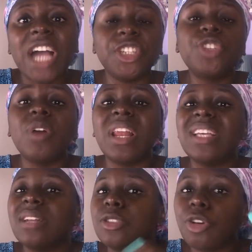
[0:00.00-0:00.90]
I just
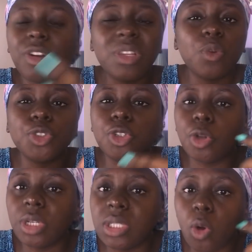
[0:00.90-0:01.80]
realized that Dorothy was just
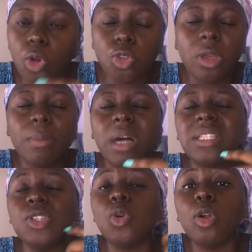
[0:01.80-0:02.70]
talking to Ozzo
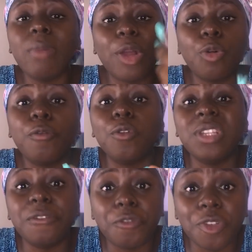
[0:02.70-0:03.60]
about his whole
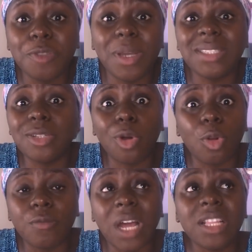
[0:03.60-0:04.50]
microphone infringement and
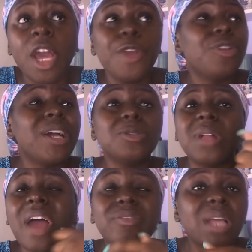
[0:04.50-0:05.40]
all of that. You guys know
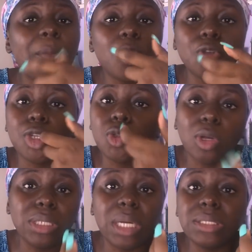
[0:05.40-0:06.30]
that every time Ozzo is
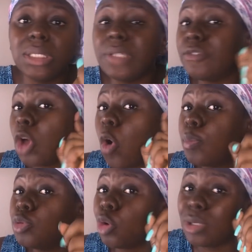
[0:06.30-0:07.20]
talking like this, if you not
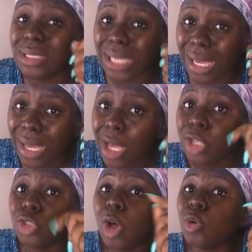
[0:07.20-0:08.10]
open your ear,
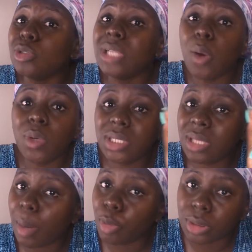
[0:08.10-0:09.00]
you not go hear waiting
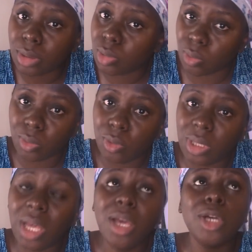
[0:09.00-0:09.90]
that boy they talk,
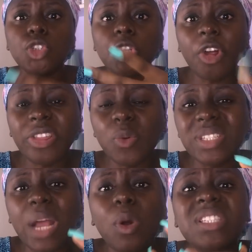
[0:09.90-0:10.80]
okay? So Dorothy
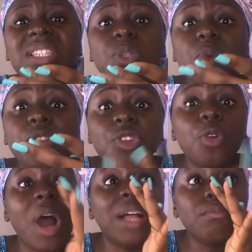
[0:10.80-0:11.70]
was like, what is it with
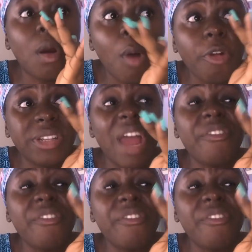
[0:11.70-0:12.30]
you and murmuring?